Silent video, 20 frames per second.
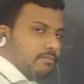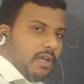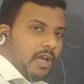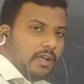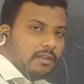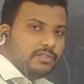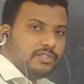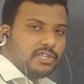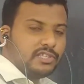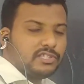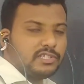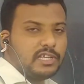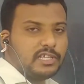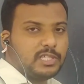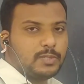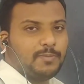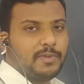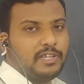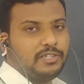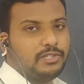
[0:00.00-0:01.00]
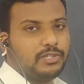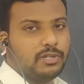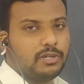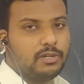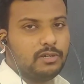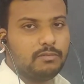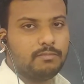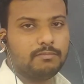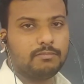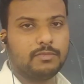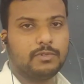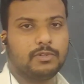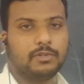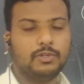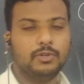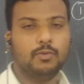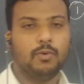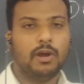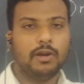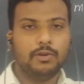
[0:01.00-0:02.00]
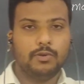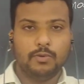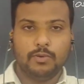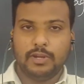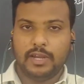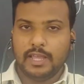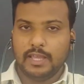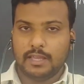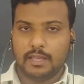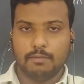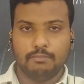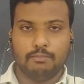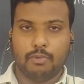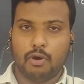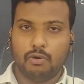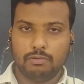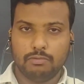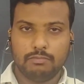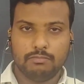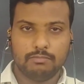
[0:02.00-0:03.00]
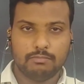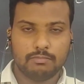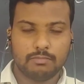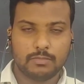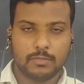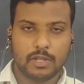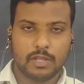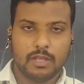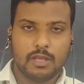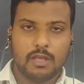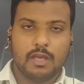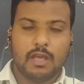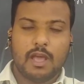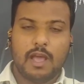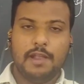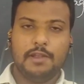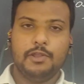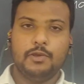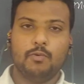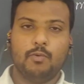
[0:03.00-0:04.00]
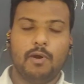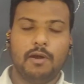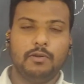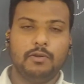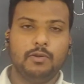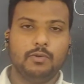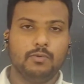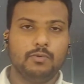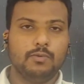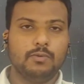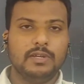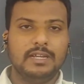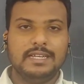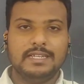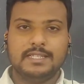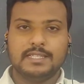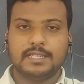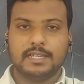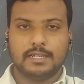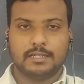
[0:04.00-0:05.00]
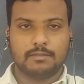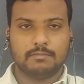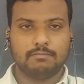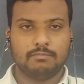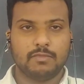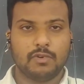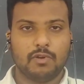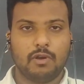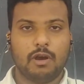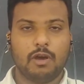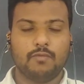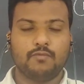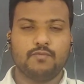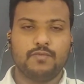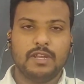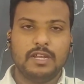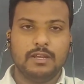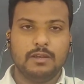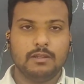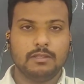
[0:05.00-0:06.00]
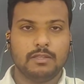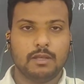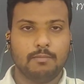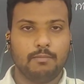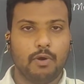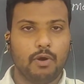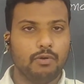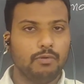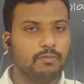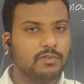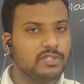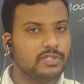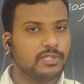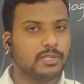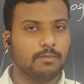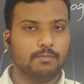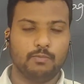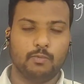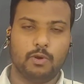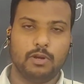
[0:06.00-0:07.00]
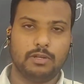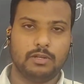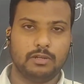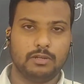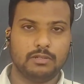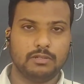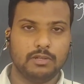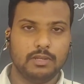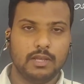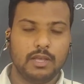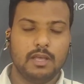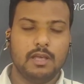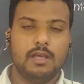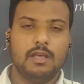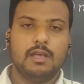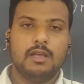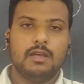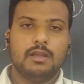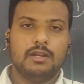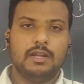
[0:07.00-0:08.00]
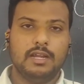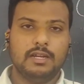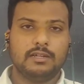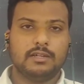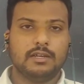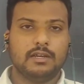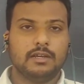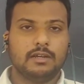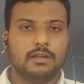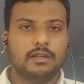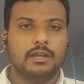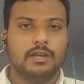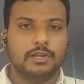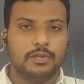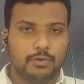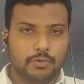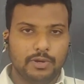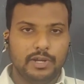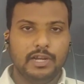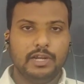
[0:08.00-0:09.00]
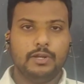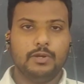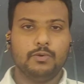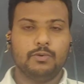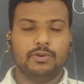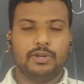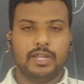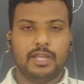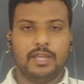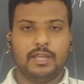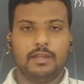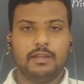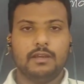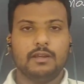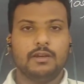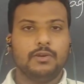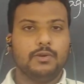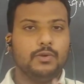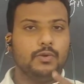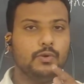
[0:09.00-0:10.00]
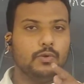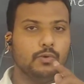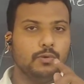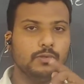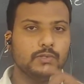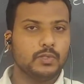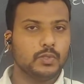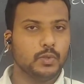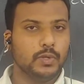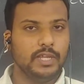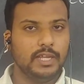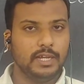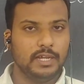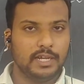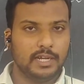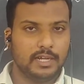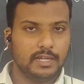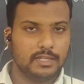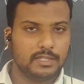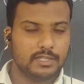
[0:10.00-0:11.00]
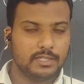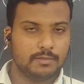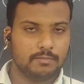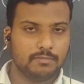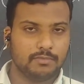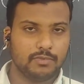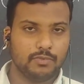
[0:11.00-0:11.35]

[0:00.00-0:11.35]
I'll just explain children, you want to take a bowl and you want to insert or fill the bowl with some water. Later, you need to take two sewing needles.